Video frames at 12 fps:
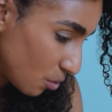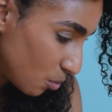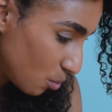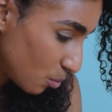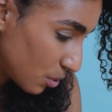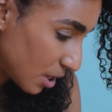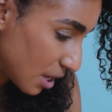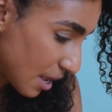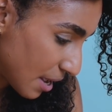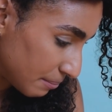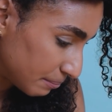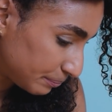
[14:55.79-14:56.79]
all the
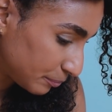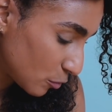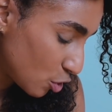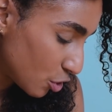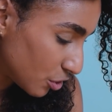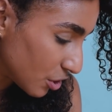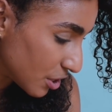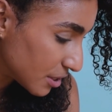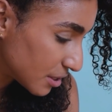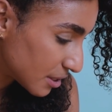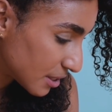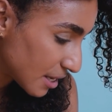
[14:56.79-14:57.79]

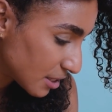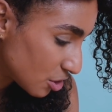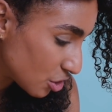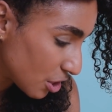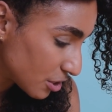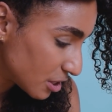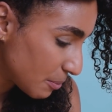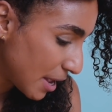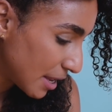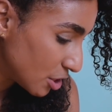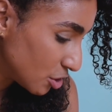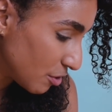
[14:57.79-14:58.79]
goodness gets a chance to
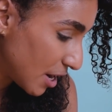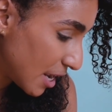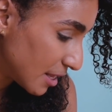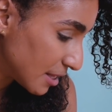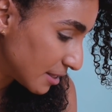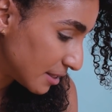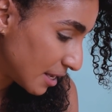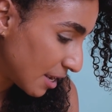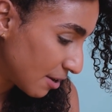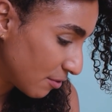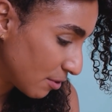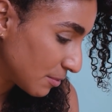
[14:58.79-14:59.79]
penetrate. The
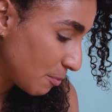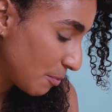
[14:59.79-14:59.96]
zinc from the